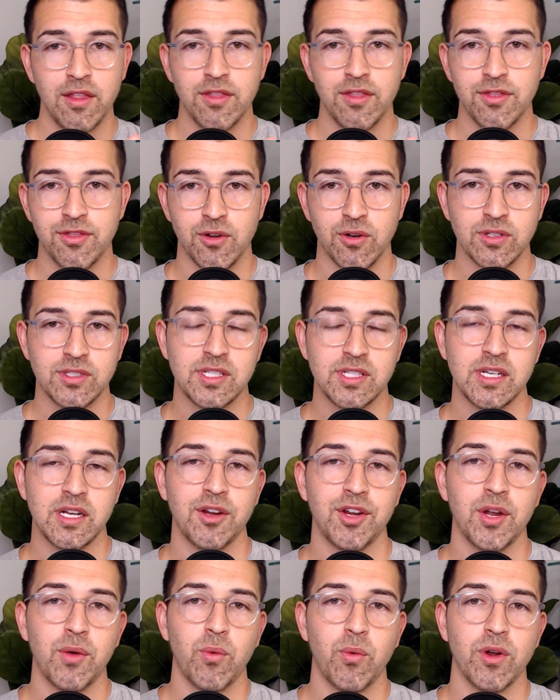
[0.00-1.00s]
Third
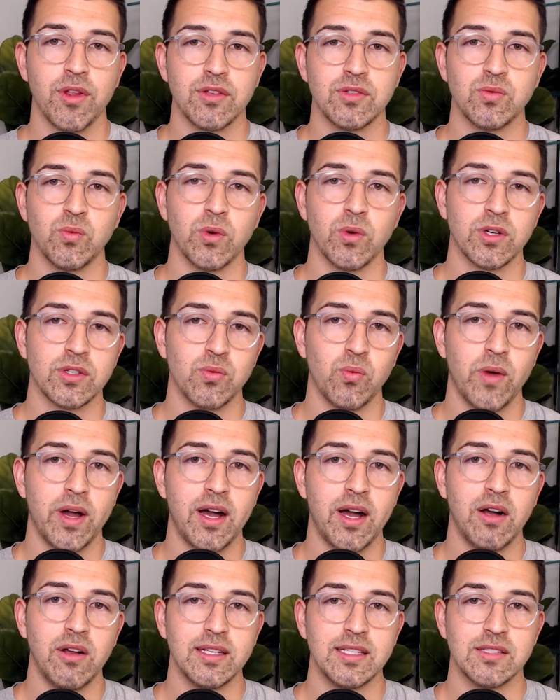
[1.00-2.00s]
scenario where this works
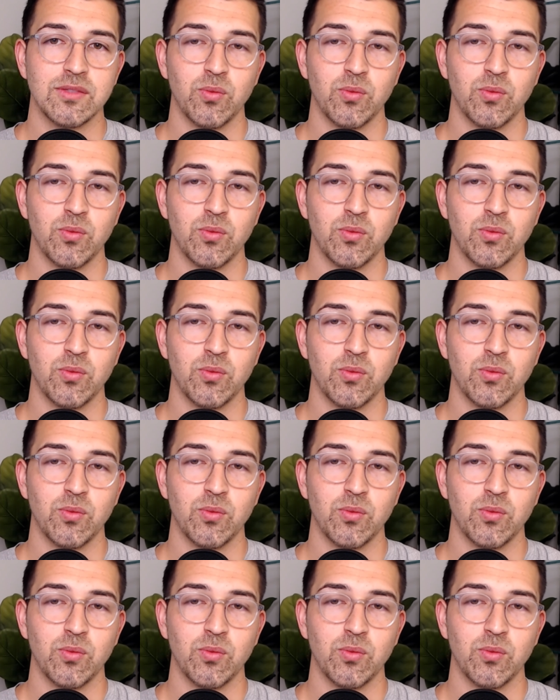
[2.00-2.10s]
well is